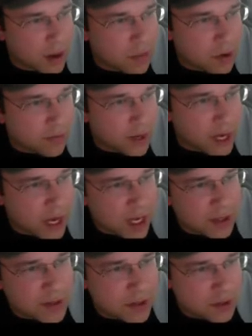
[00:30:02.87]
moving on
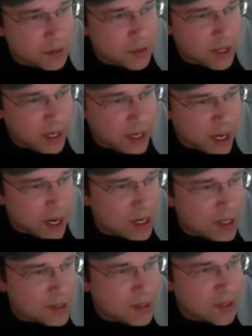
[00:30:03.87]
to the
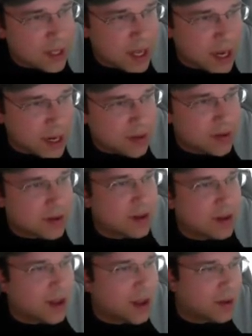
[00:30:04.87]
night slate.
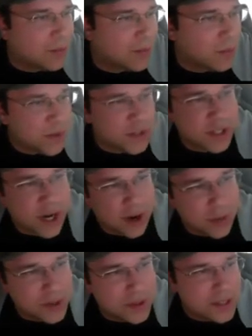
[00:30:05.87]
We'll start
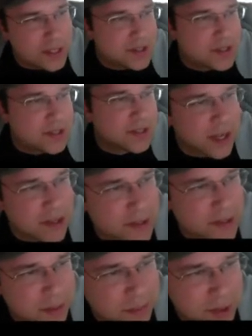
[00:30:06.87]
with the Suns
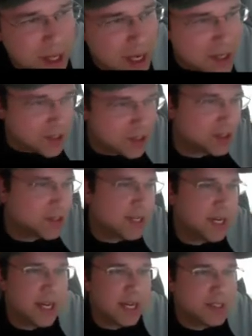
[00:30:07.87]
and Blazers
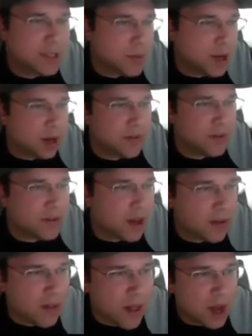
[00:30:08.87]
tipping off at 10
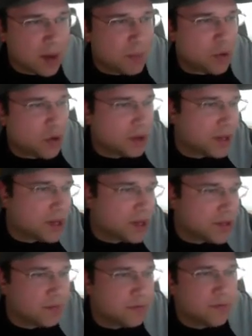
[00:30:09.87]
o'clock. Portland
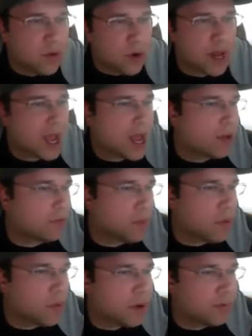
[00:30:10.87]
is a
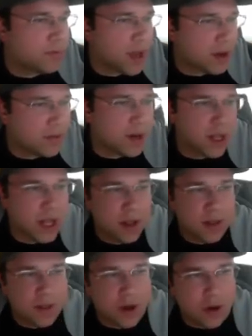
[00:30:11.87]
4.5-point favorite.
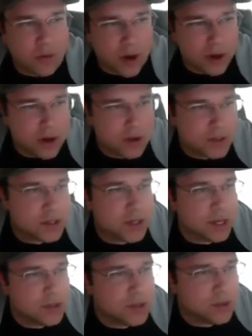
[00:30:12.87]
The over-under
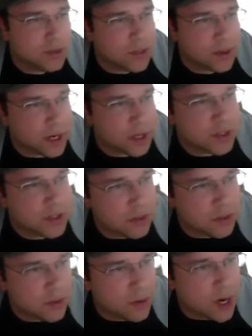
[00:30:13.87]
is
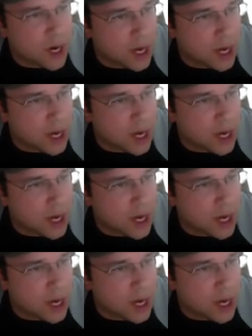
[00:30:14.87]
232.5.